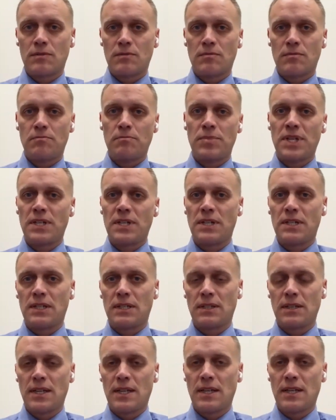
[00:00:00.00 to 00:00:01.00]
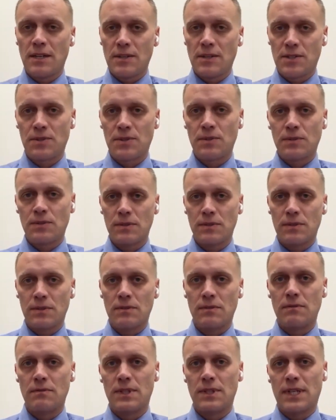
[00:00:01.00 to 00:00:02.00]
to being in a
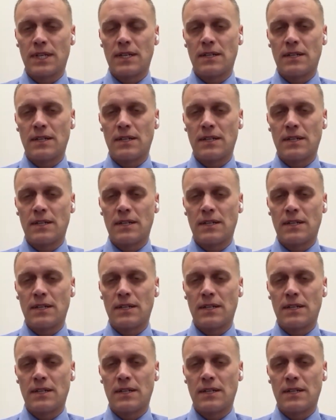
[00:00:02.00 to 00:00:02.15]
school